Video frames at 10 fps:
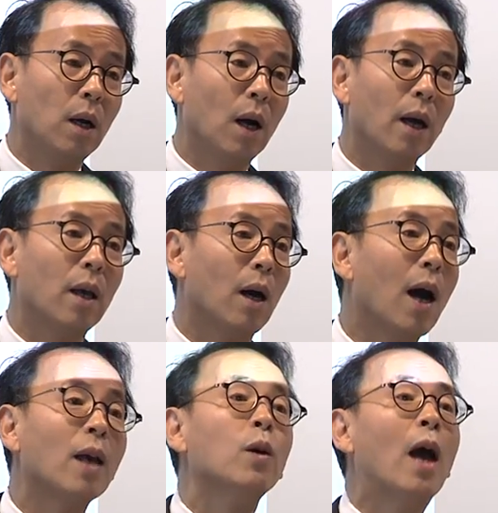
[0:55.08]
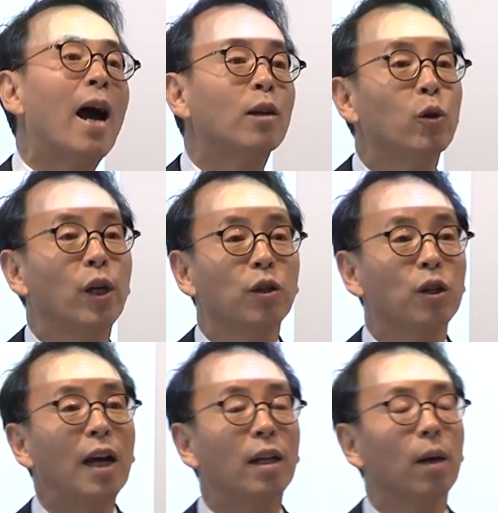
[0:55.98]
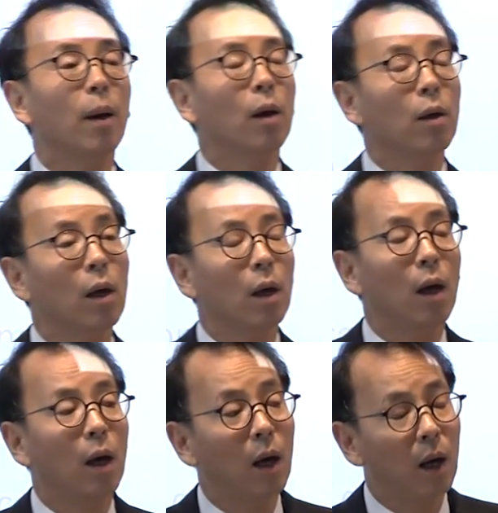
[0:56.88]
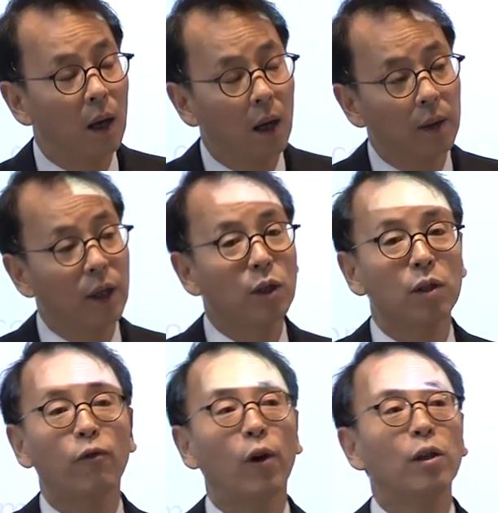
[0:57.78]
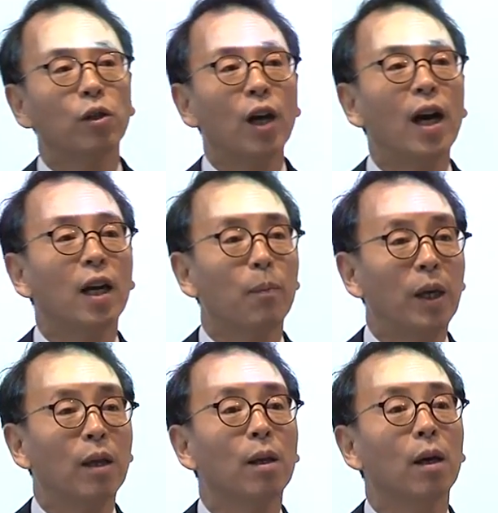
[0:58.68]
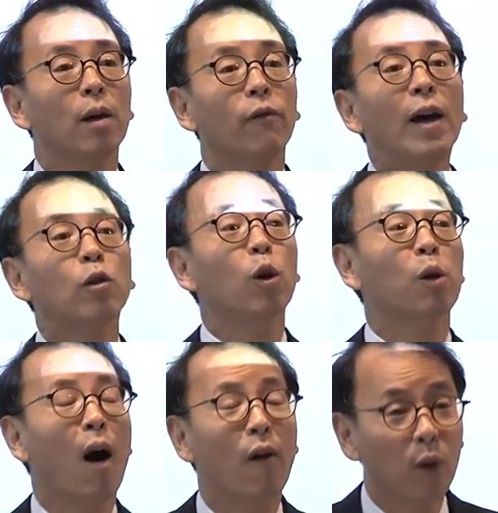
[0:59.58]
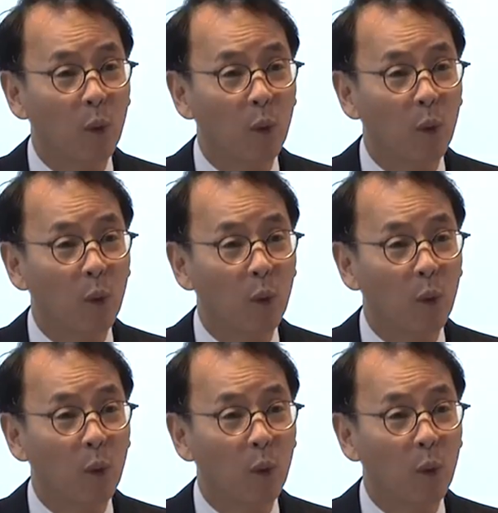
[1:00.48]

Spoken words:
I actually started this phrase, China being the factory of the